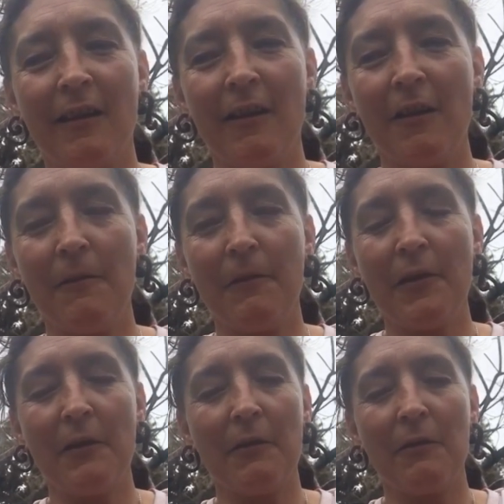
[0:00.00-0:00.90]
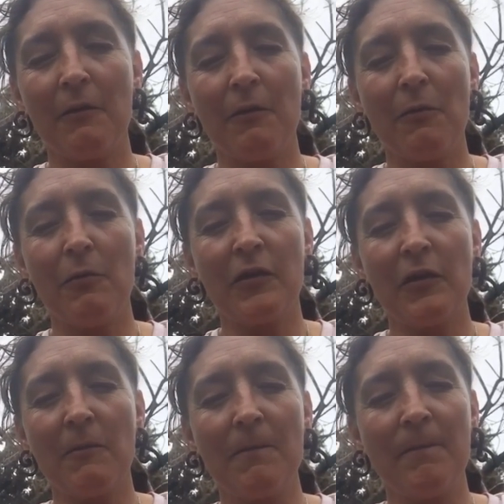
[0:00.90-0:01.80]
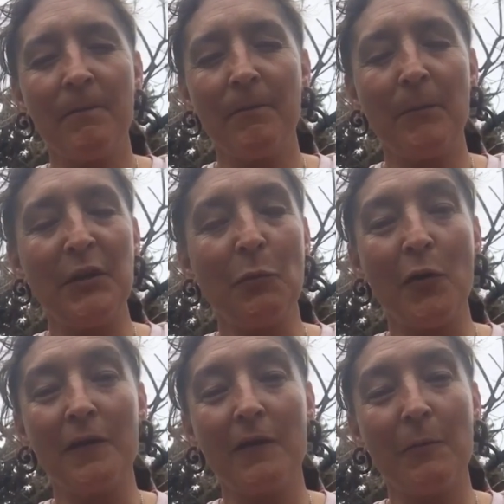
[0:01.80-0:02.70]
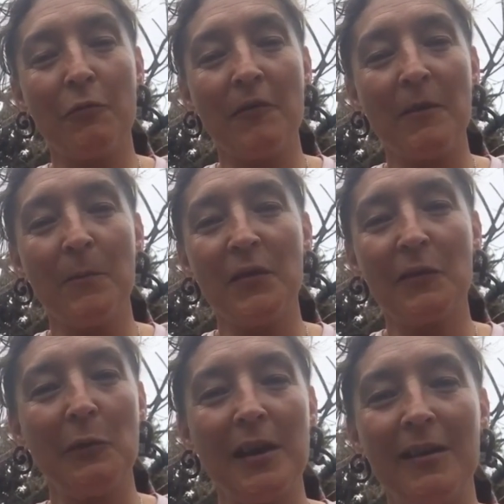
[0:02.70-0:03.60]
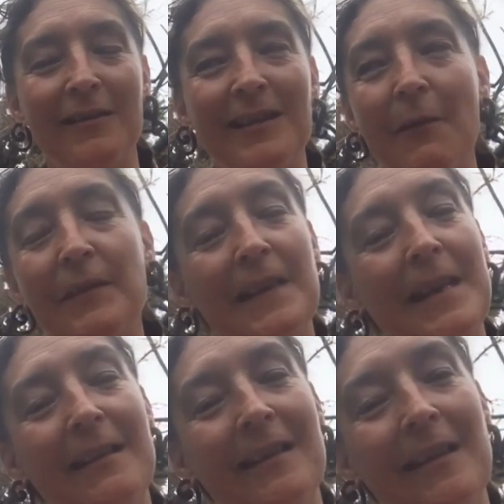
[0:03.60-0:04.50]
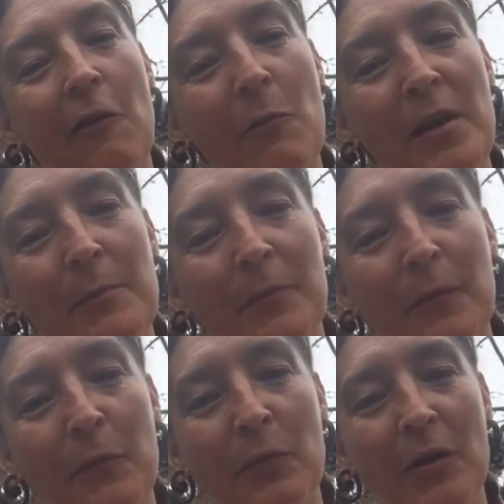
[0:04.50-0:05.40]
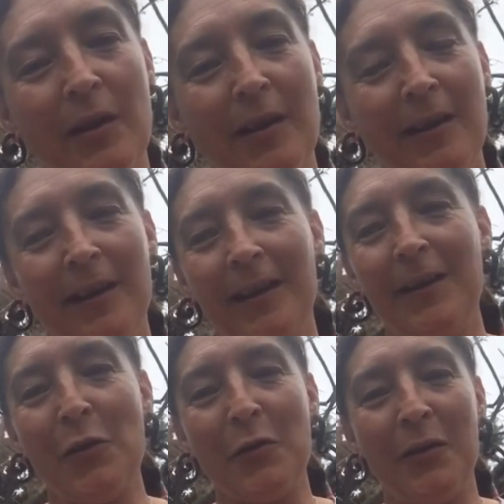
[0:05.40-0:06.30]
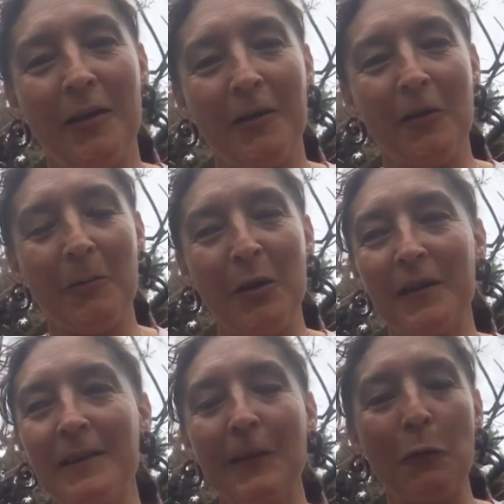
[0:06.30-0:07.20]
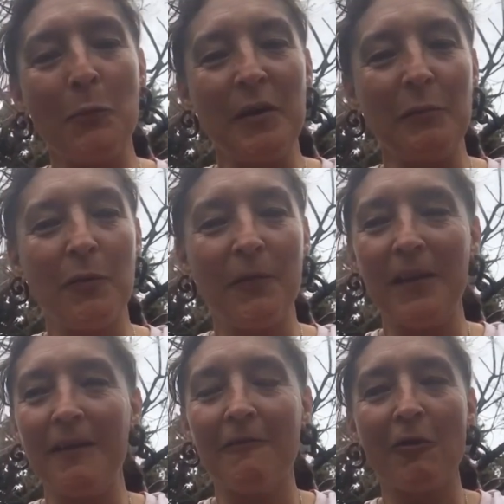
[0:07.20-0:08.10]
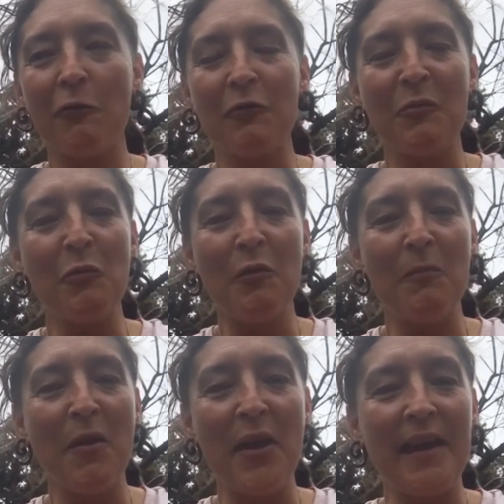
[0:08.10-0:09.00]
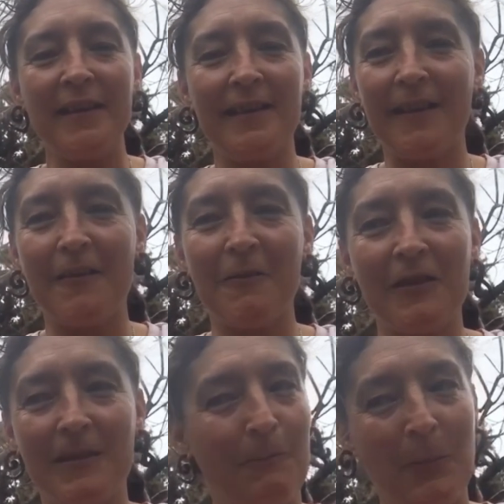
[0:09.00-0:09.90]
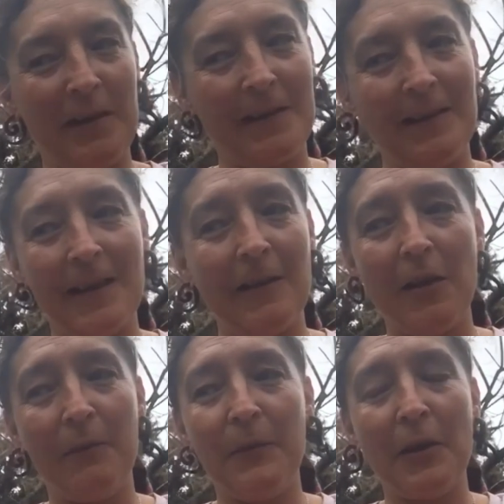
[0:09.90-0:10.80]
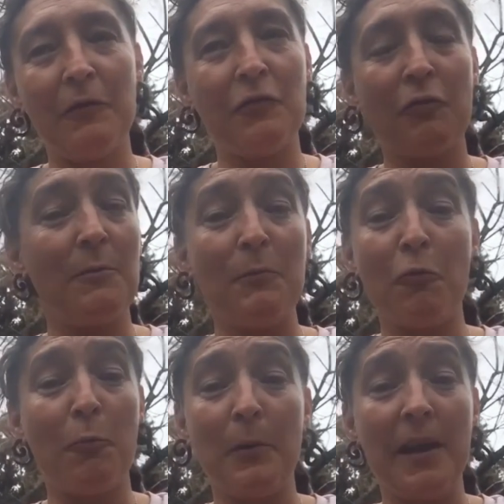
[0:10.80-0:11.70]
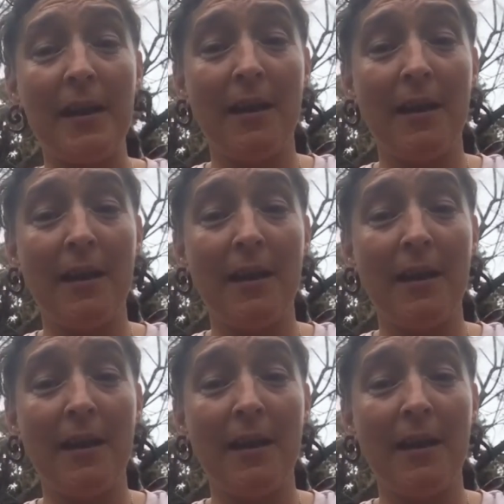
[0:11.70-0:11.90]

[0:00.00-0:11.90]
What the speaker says: and of the awesome midwives of the bereavement suite. You'd never seen anything like me before. You know, I got my consultant midwife in and I told him all of my things, and I just basically said, look, if you don't treat me properly,